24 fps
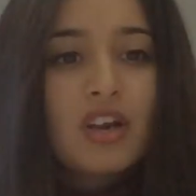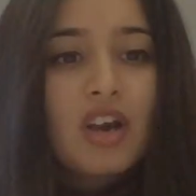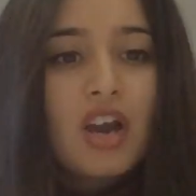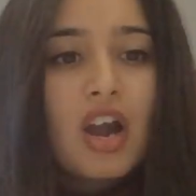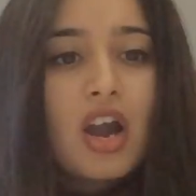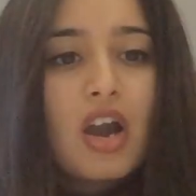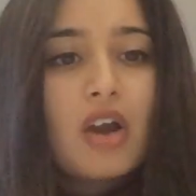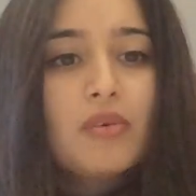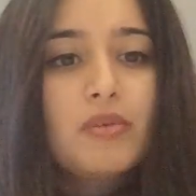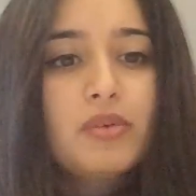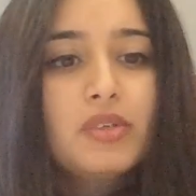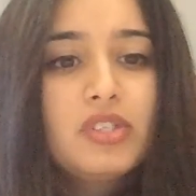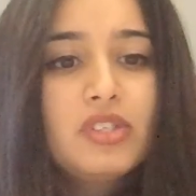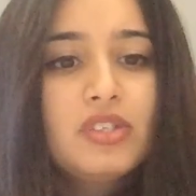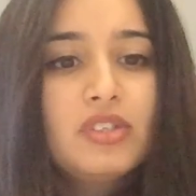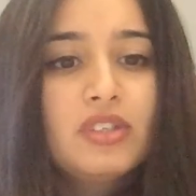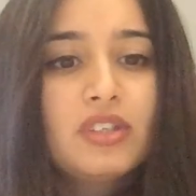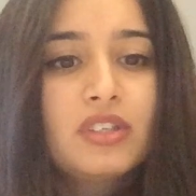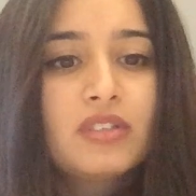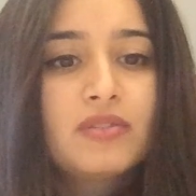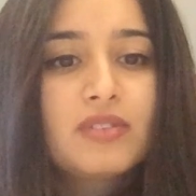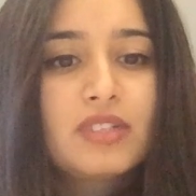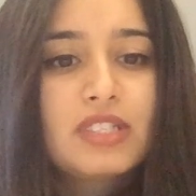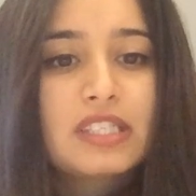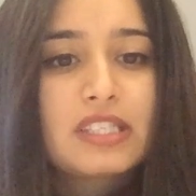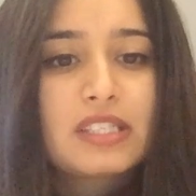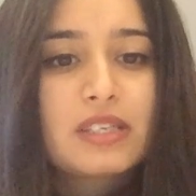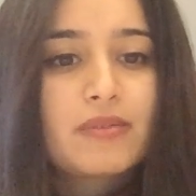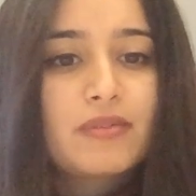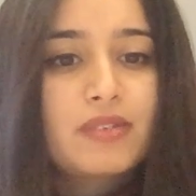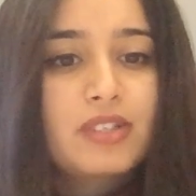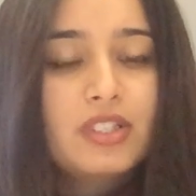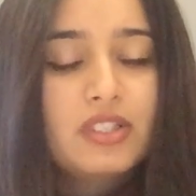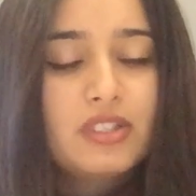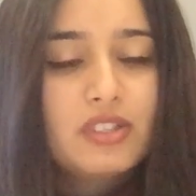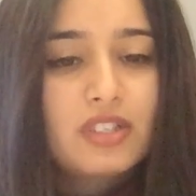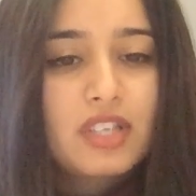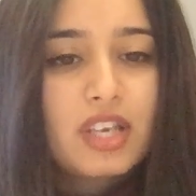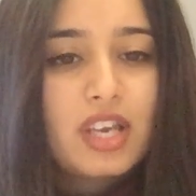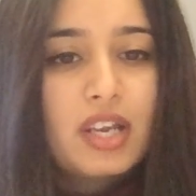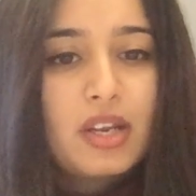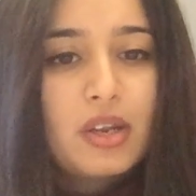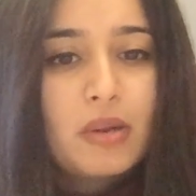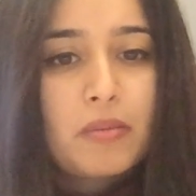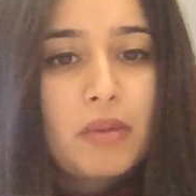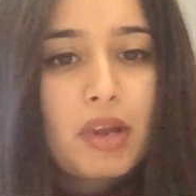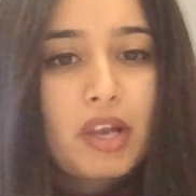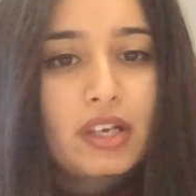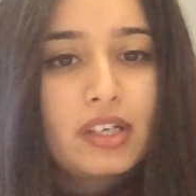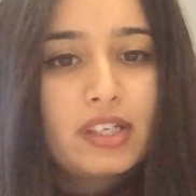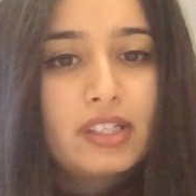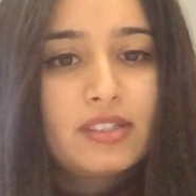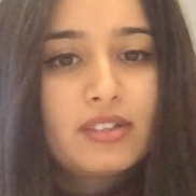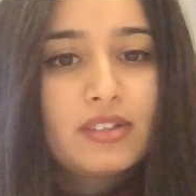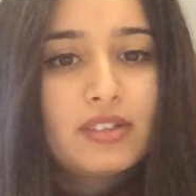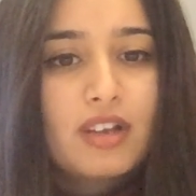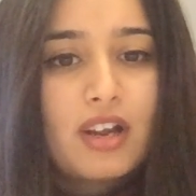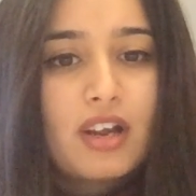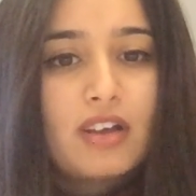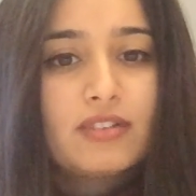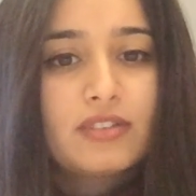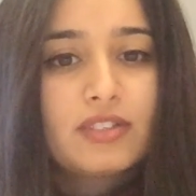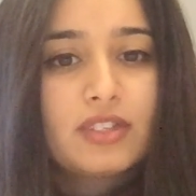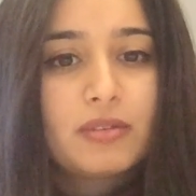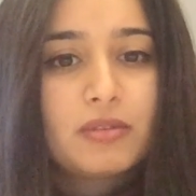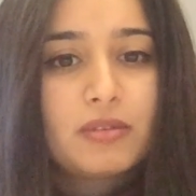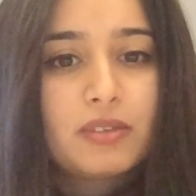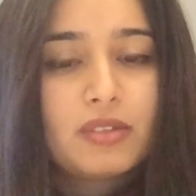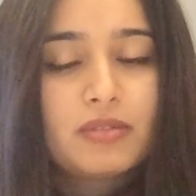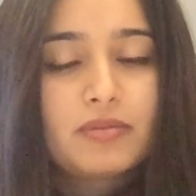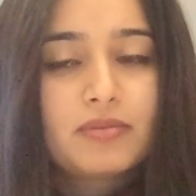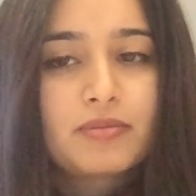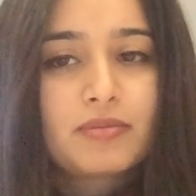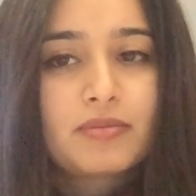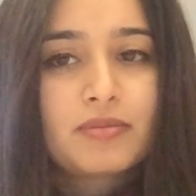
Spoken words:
How would you convince someone today to migrate to GraphQL?